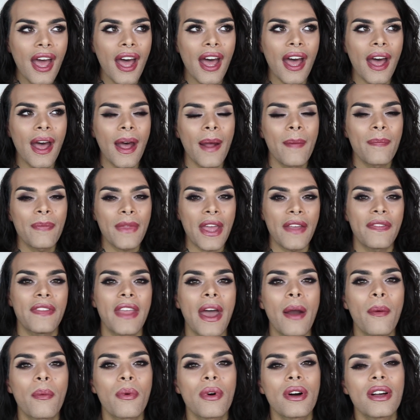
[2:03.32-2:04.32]
And
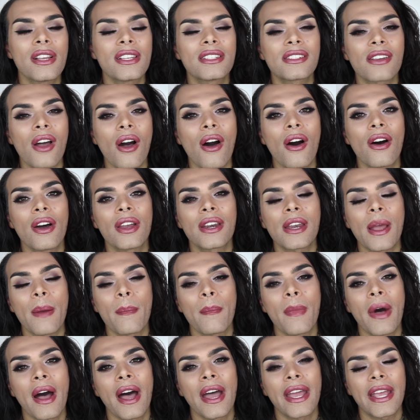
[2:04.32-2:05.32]
that was on
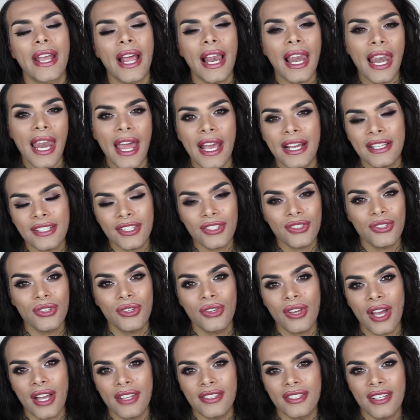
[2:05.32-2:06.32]
my leg
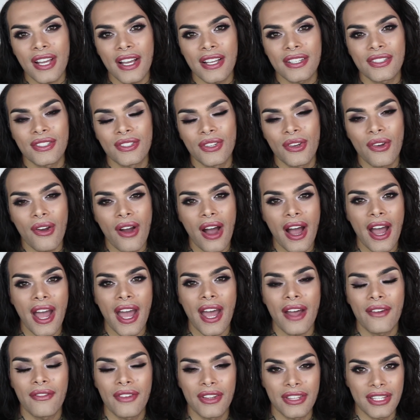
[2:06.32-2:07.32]
tattoo. As you guys know, I
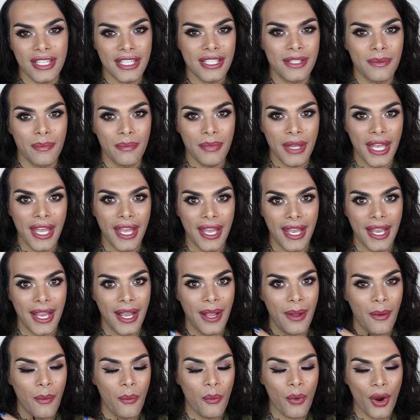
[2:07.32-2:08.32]
have this
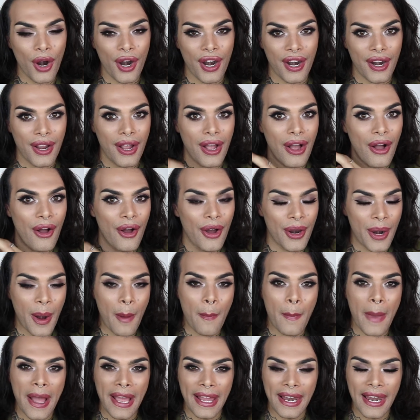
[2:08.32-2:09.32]
big work
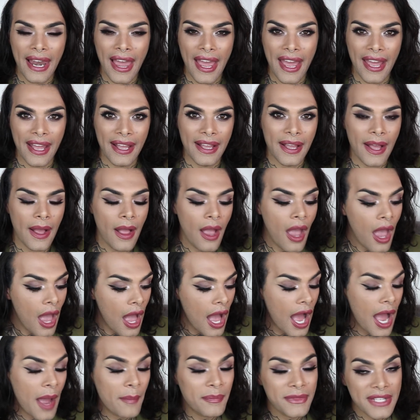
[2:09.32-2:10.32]
on my leg.
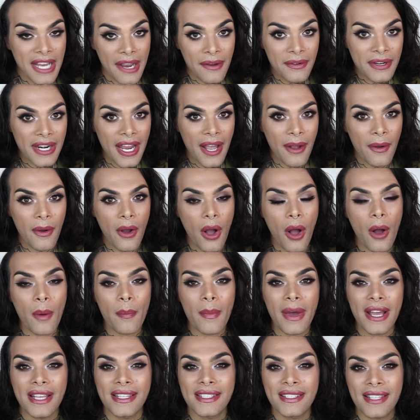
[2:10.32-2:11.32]
I'm down now
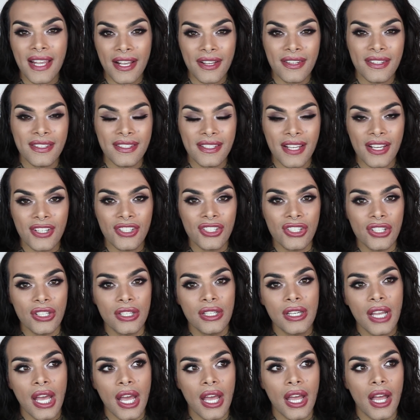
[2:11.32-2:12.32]
on my second
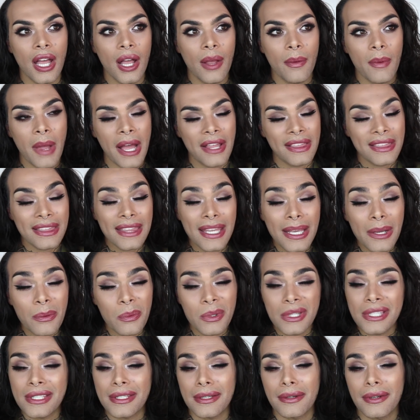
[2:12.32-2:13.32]
session. I think
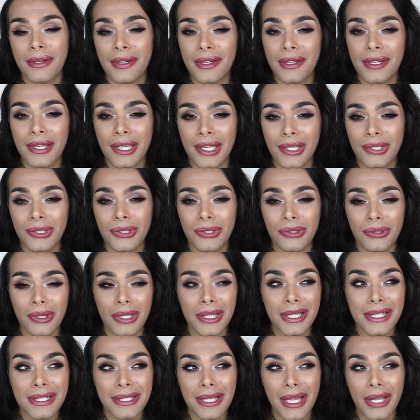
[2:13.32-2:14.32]
we're still gonna need to do at
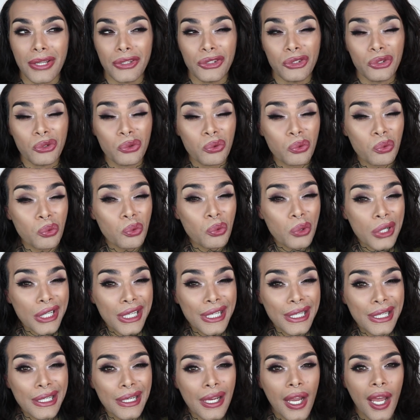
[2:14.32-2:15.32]
least like
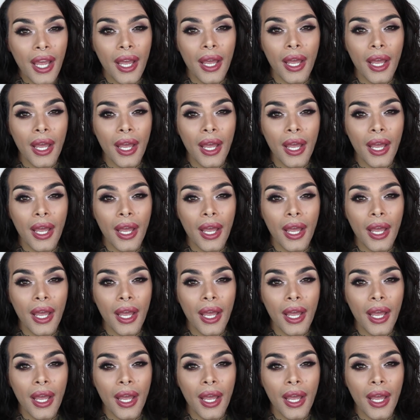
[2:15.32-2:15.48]
3,